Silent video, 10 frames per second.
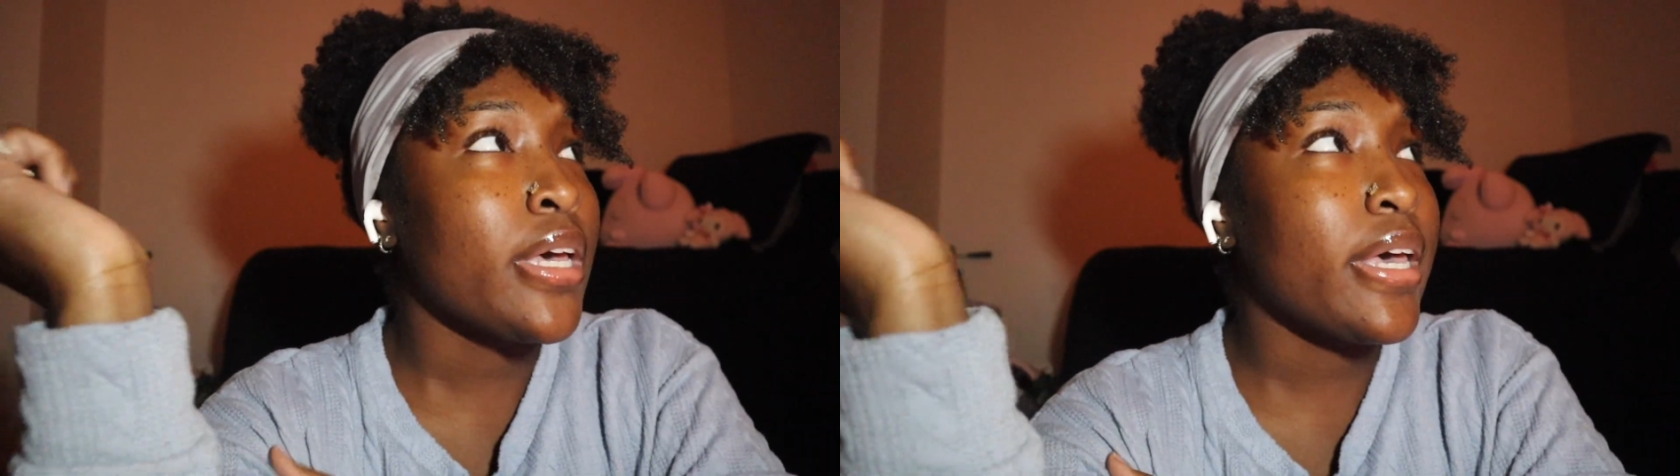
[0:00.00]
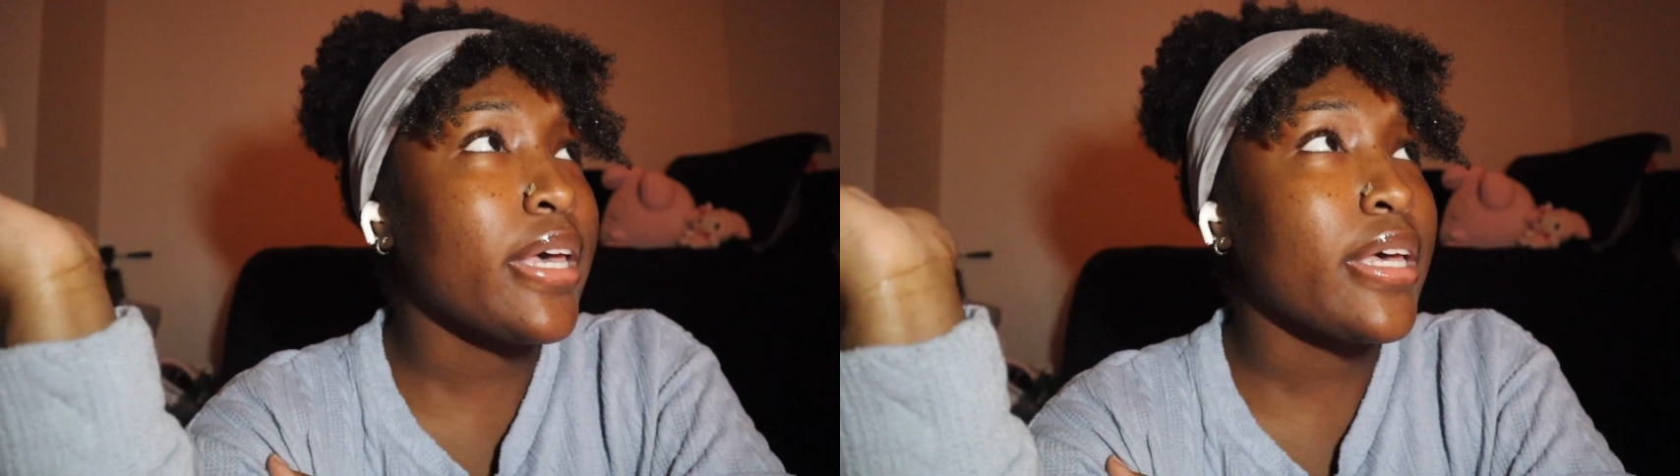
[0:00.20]

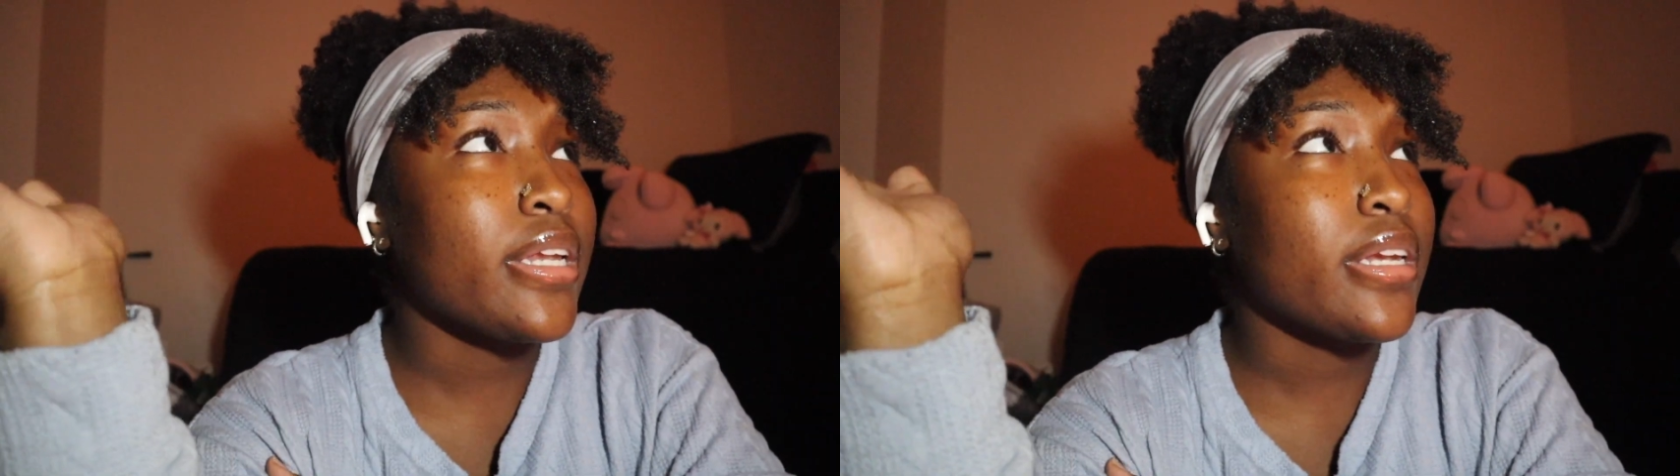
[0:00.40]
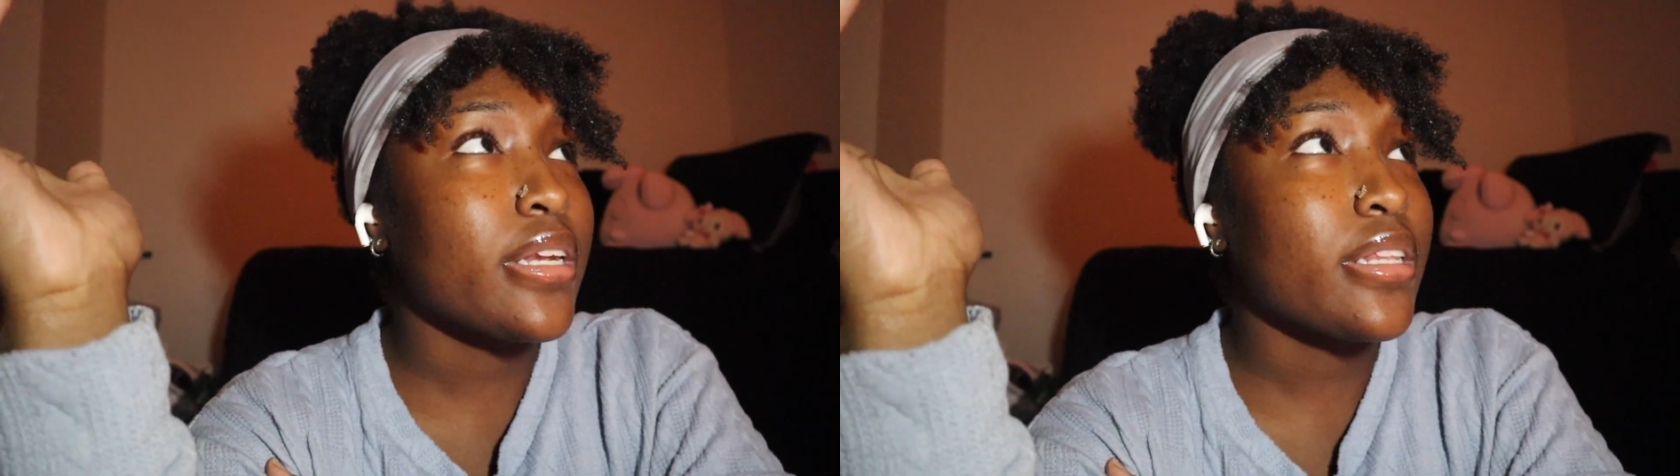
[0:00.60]

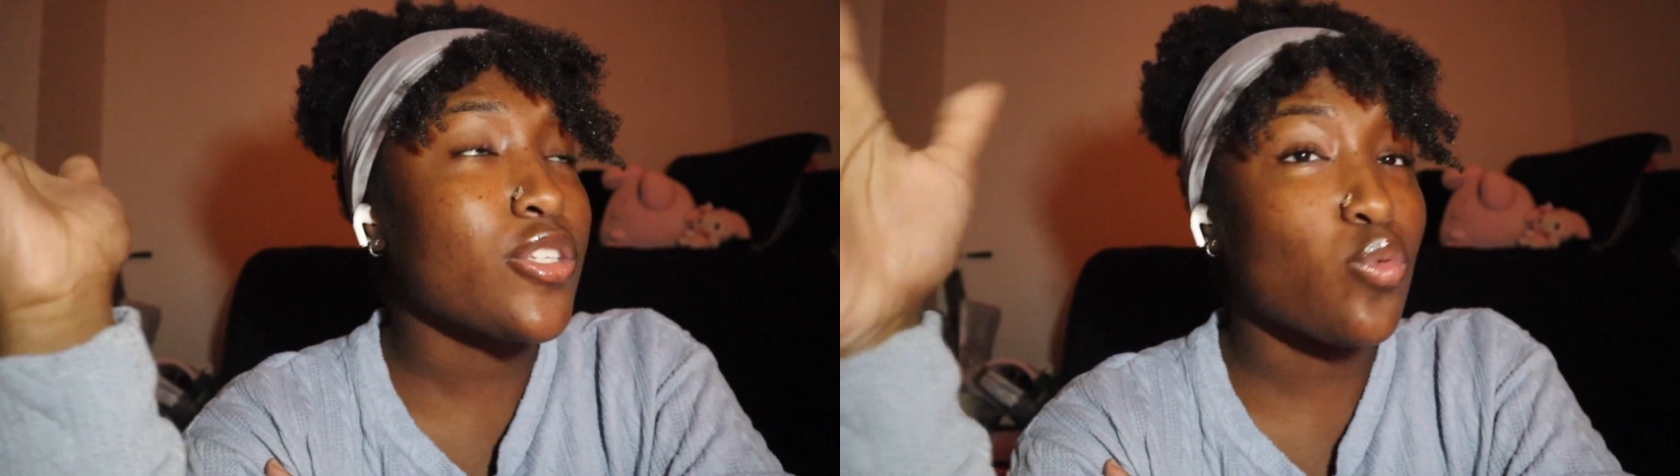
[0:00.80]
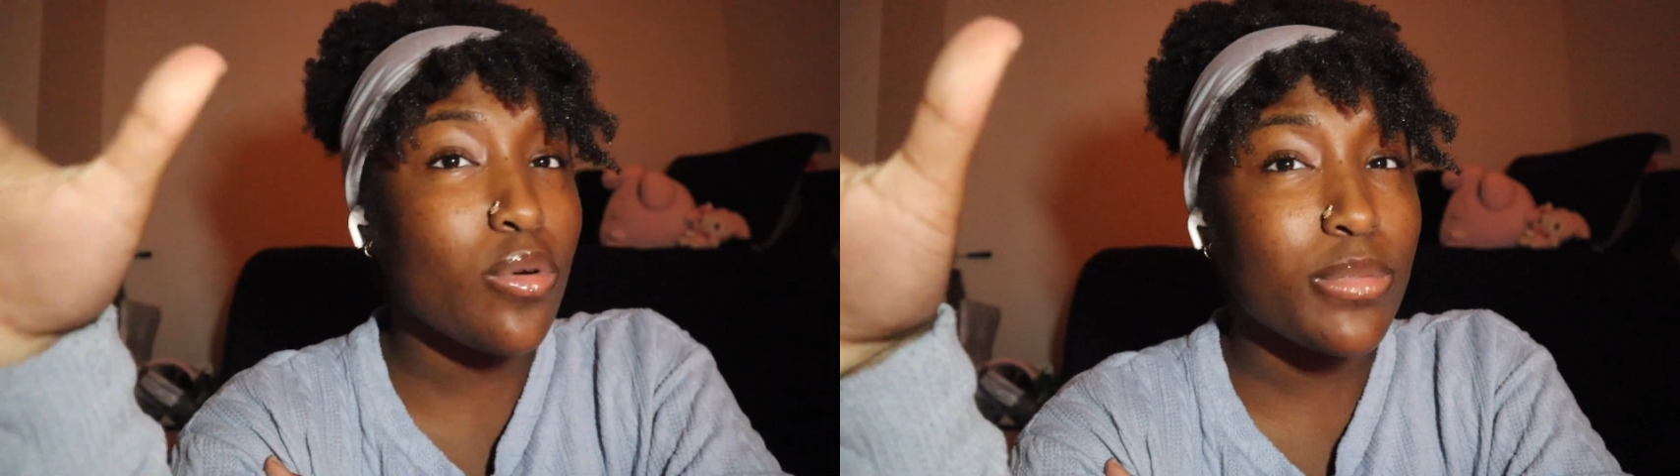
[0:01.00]
And
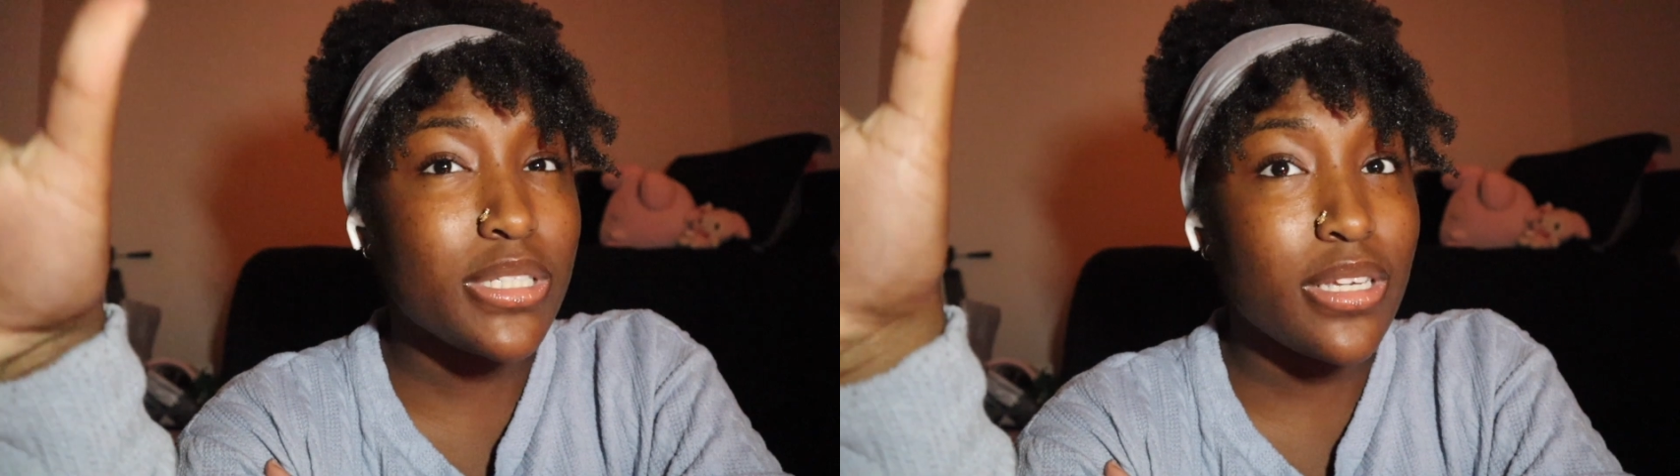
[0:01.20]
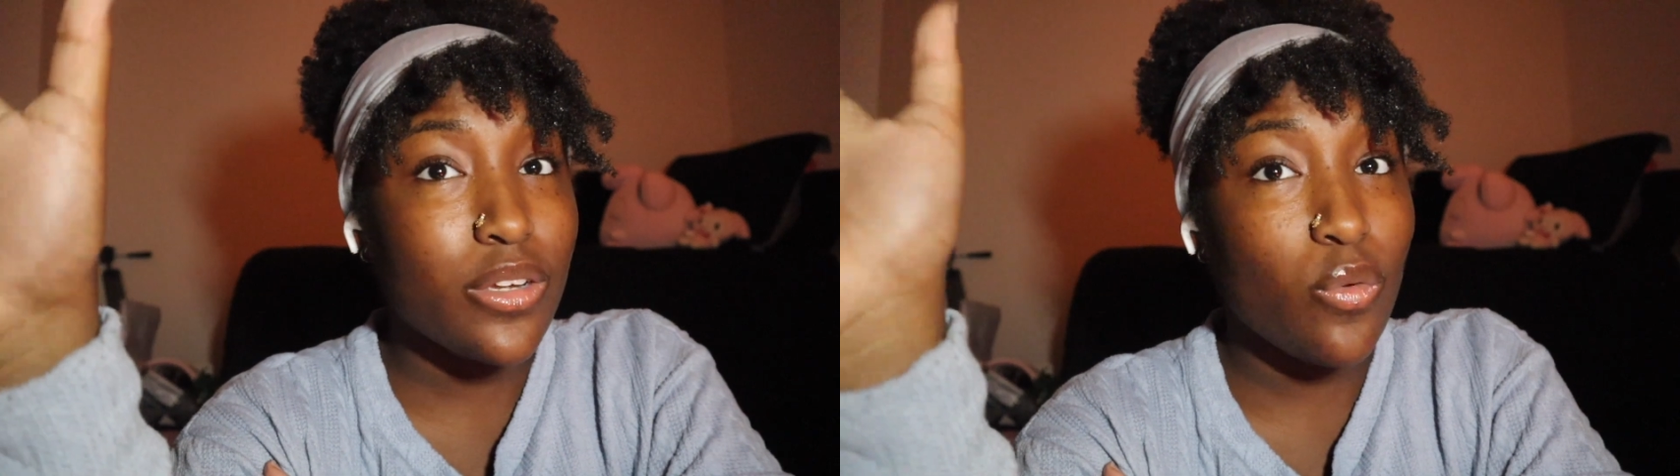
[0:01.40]
this woman said,